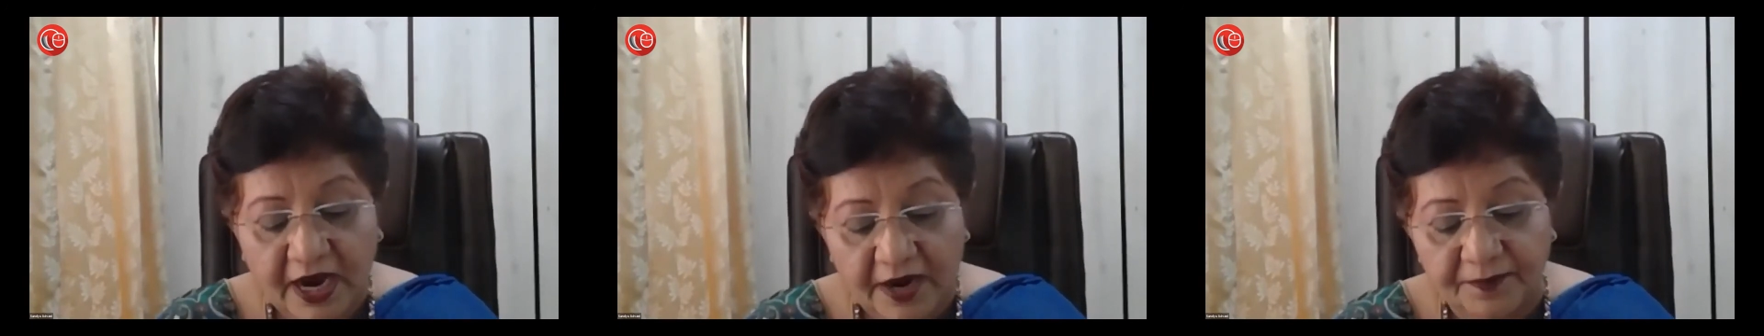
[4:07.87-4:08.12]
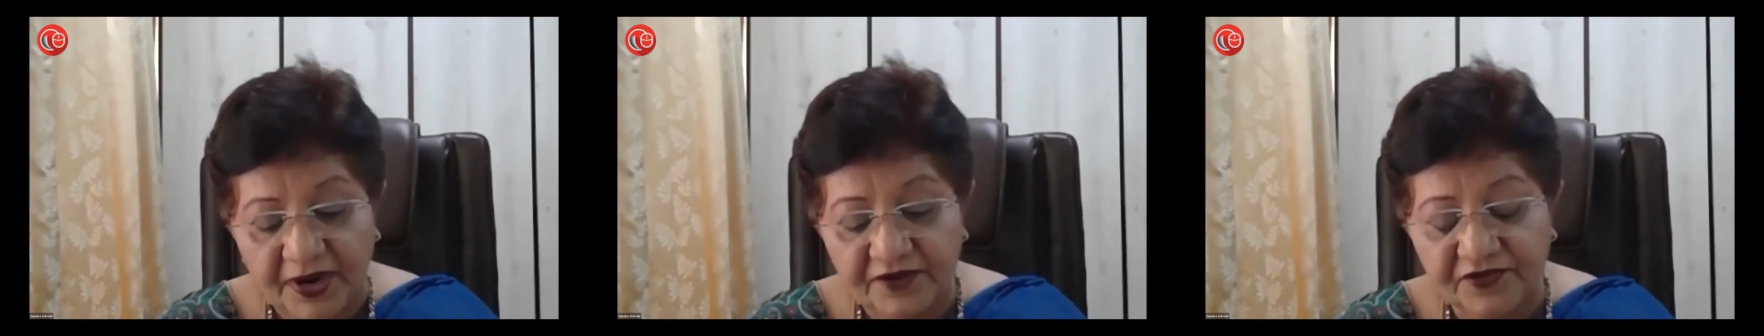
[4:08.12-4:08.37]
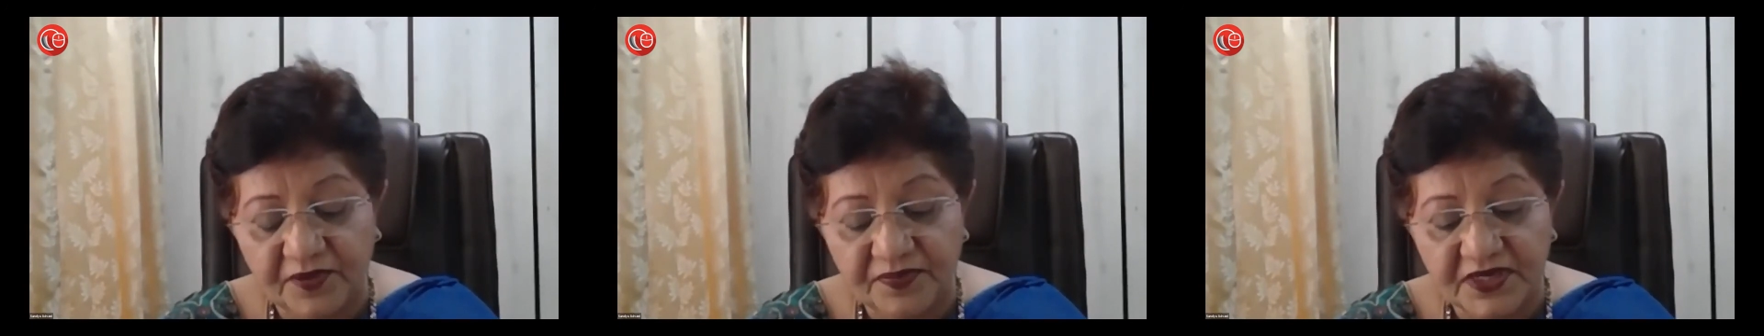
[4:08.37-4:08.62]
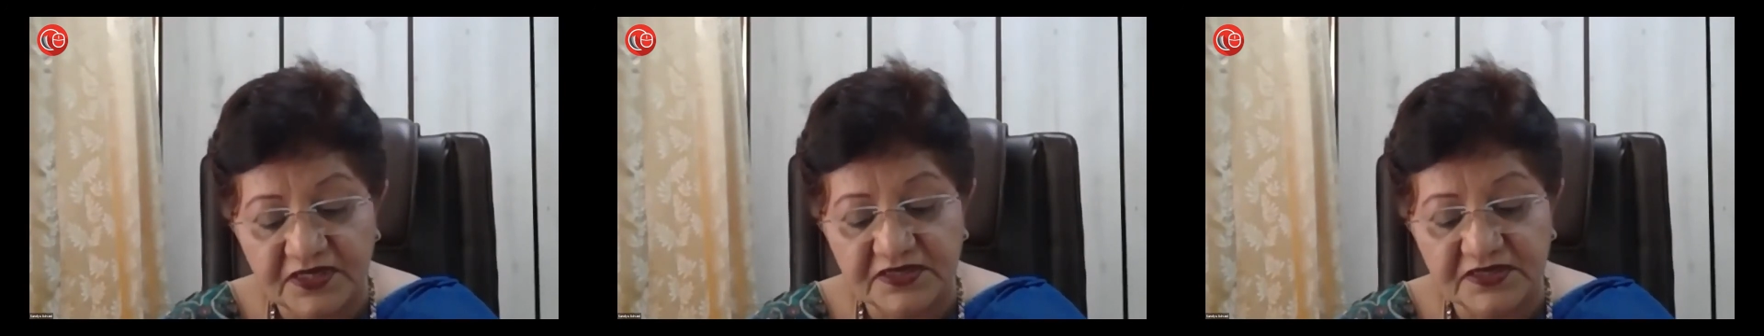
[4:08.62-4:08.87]
Apart
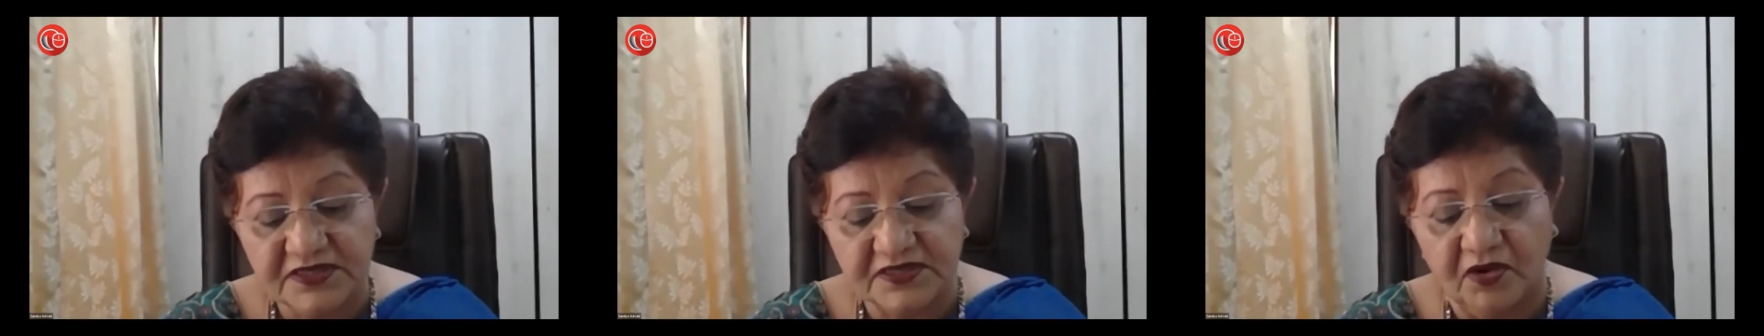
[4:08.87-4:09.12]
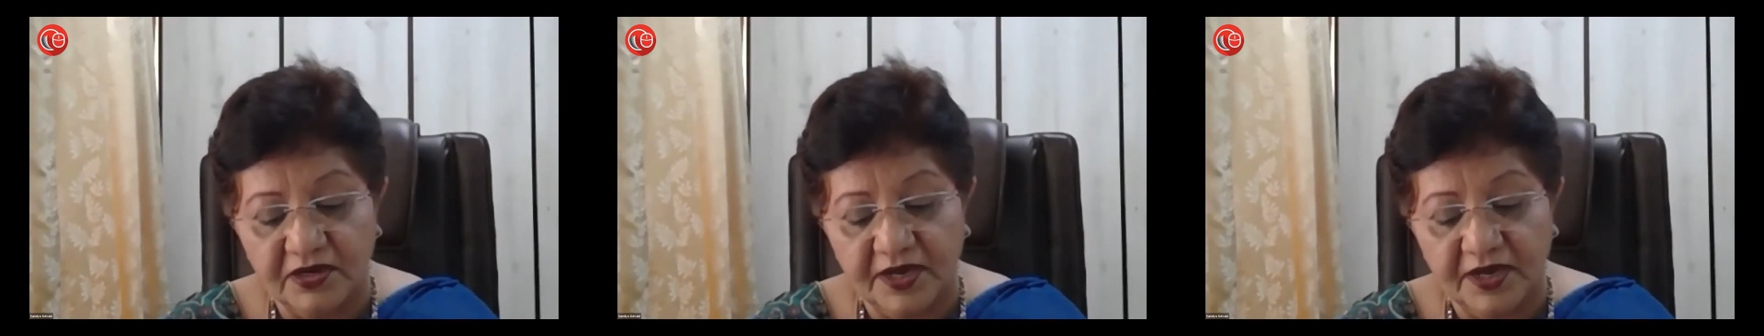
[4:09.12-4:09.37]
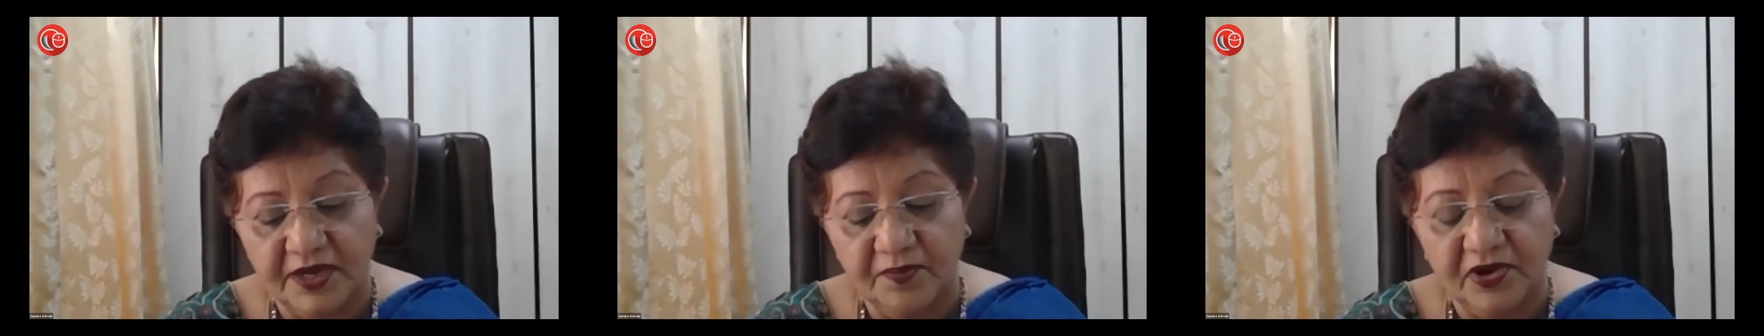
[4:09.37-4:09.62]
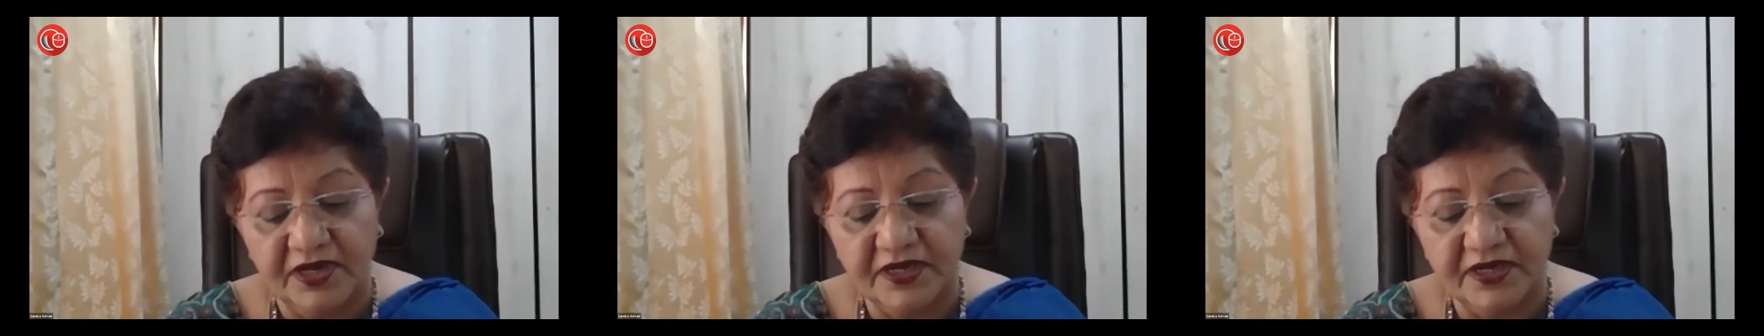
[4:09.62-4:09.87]
from this, the
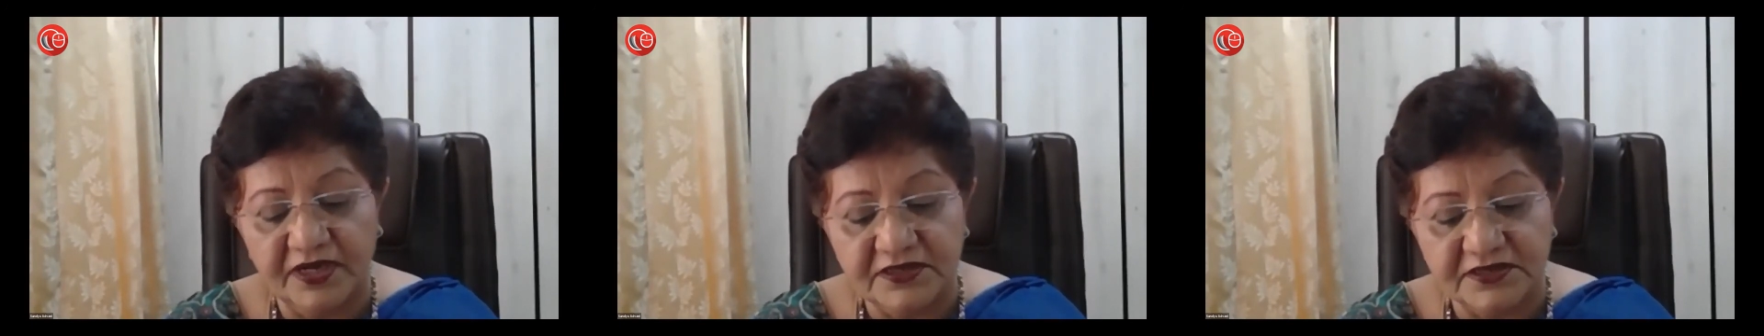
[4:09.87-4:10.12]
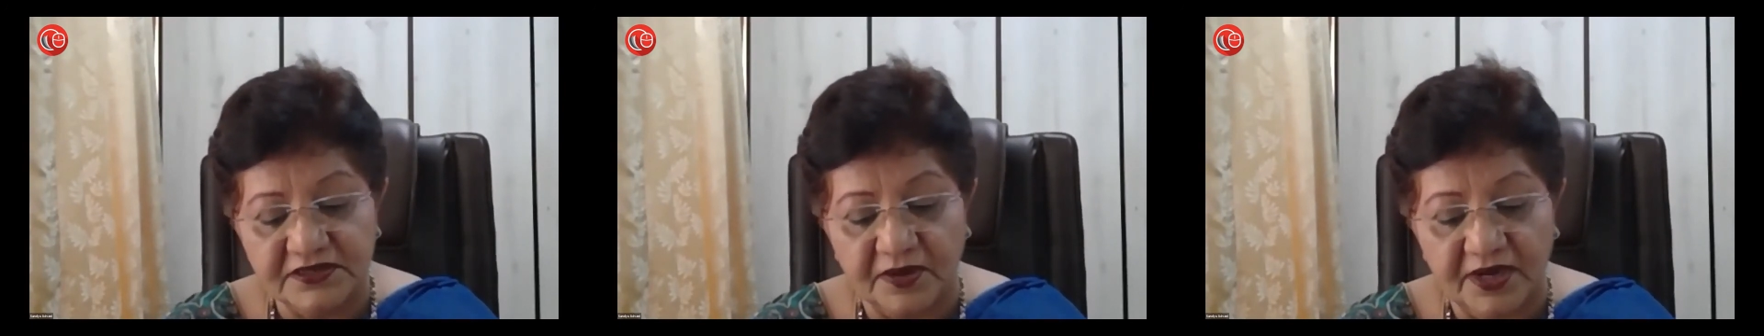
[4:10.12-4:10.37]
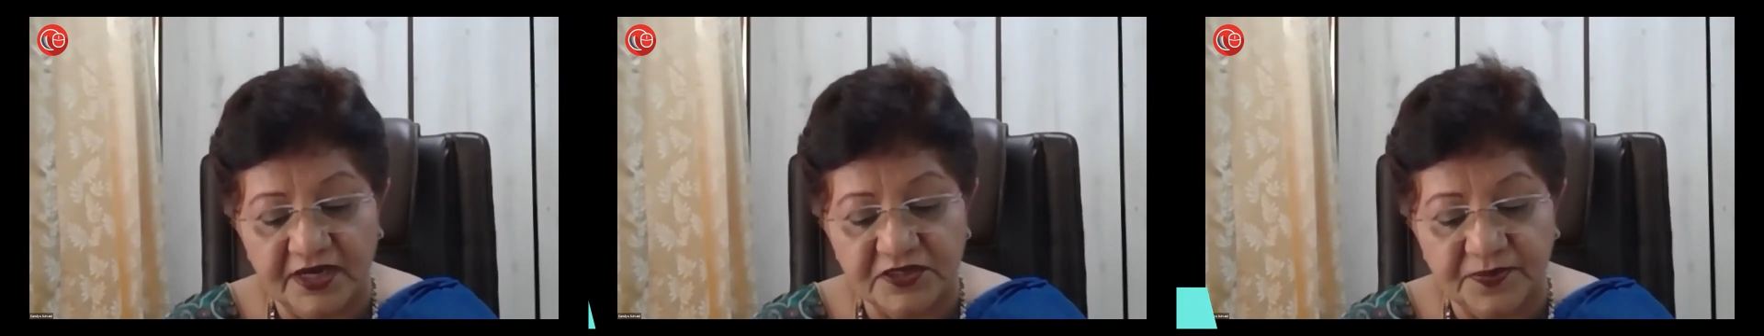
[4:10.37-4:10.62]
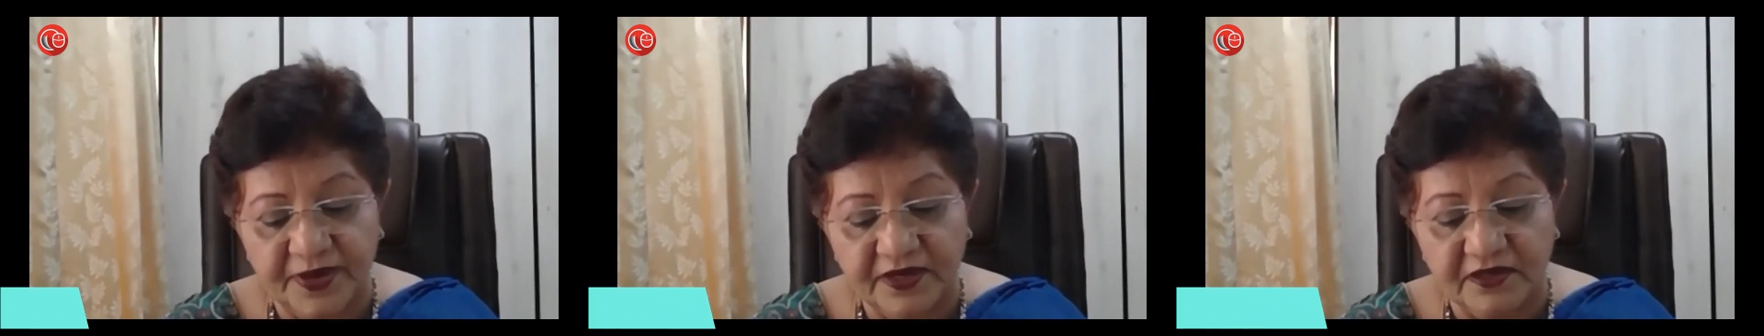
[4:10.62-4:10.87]
employer is
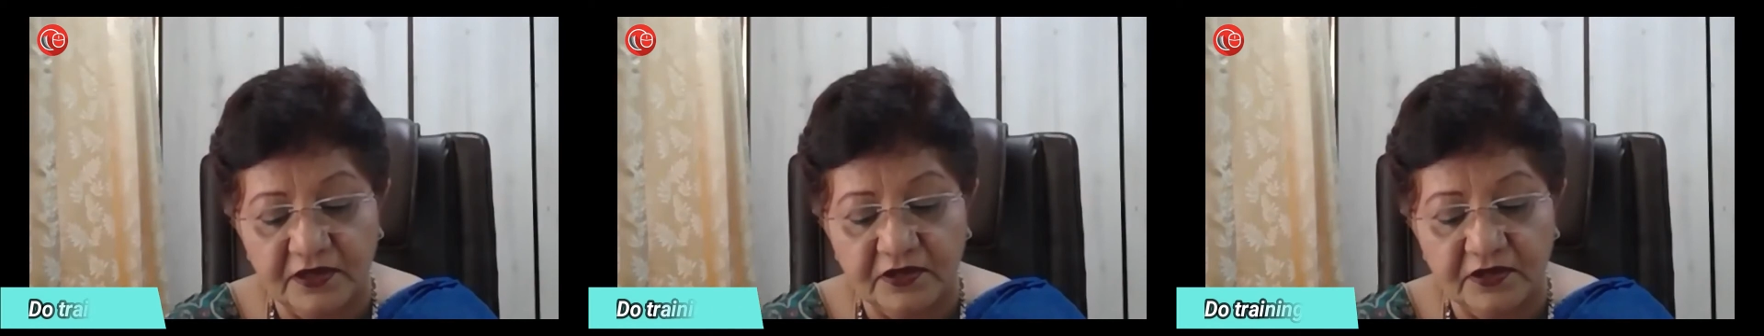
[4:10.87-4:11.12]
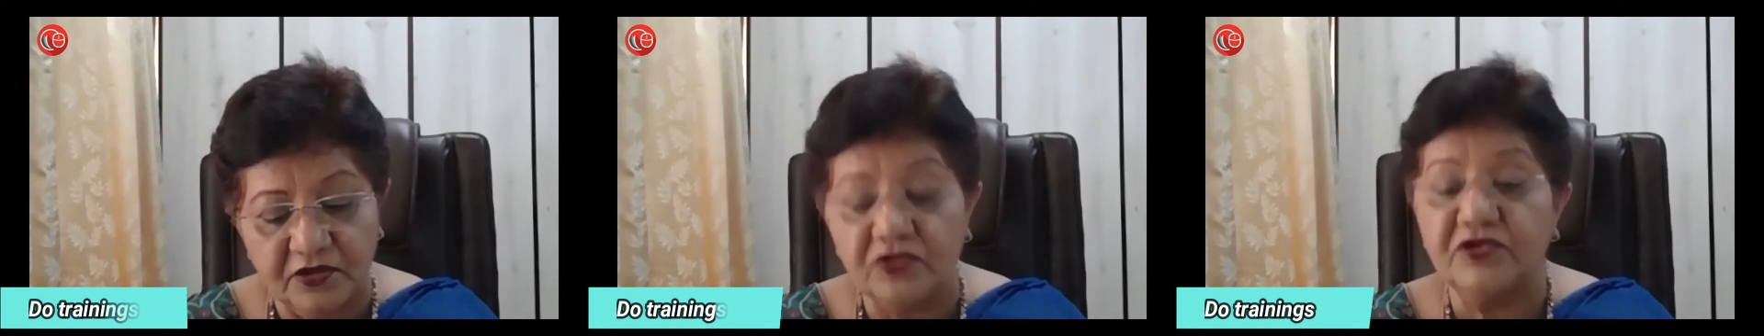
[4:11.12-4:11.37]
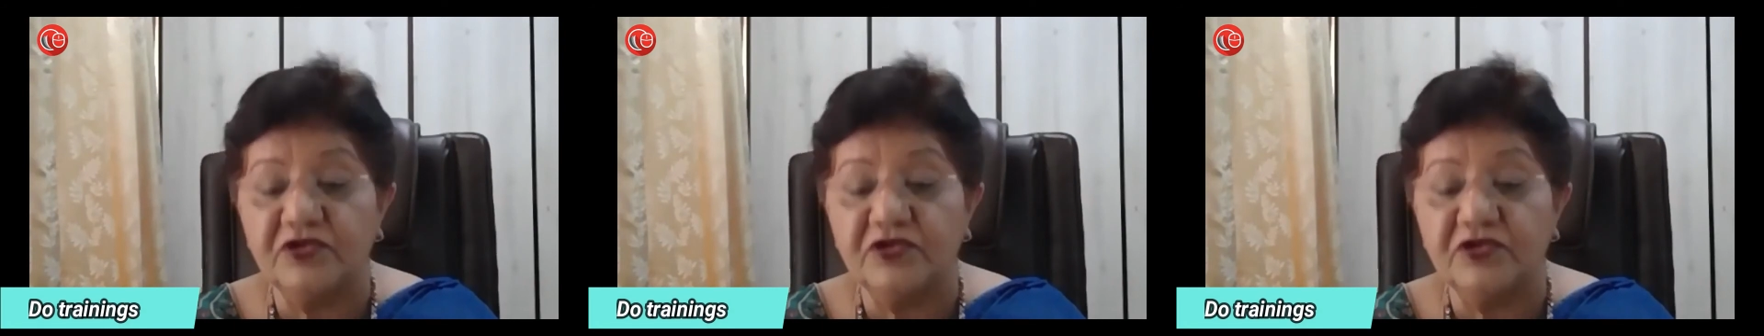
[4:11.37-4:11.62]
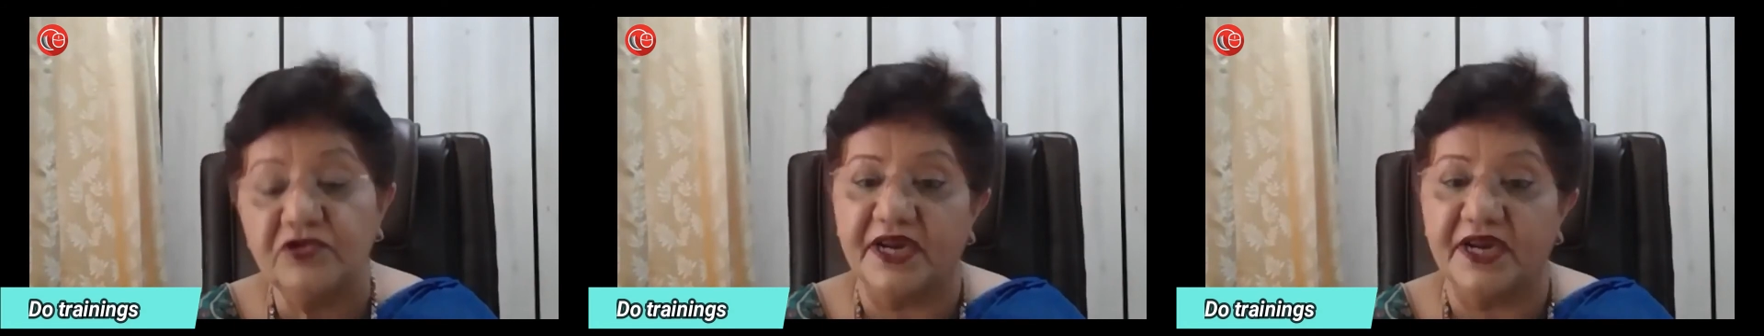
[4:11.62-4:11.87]
expected to do
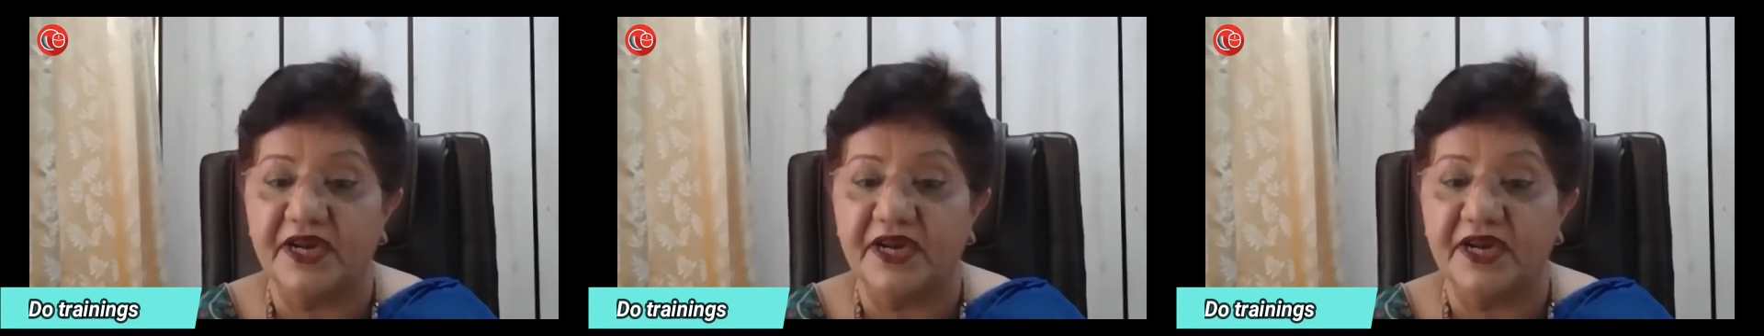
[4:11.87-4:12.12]
trainings.